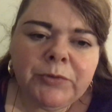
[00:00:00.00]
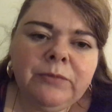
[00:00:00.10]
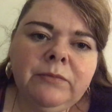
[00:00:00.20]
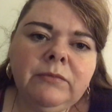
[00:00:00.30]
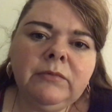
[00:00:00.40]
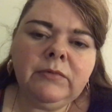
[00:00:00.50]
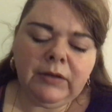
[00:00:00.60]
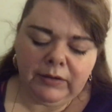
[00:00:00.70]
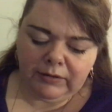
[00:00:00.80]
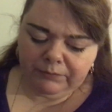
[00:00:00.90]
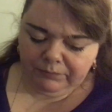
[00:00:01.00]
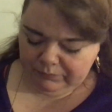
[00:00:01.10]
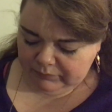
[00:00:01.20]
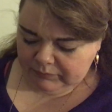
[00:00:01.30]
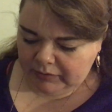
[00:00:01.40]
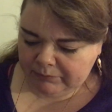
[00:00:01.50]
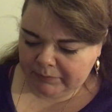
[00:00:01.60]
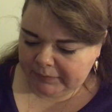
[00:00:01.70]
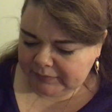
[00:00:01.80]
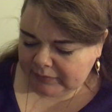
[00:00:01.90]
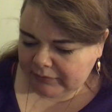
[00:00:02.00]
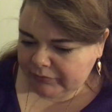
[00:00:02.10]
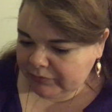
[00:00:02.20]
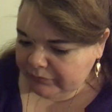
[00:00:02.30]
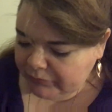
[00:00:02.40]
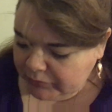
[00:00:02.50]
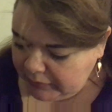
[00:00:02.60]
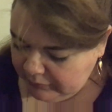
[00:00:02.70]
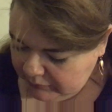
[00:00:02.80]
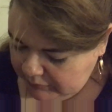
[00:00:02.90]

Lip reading: moon, that might be significant for you.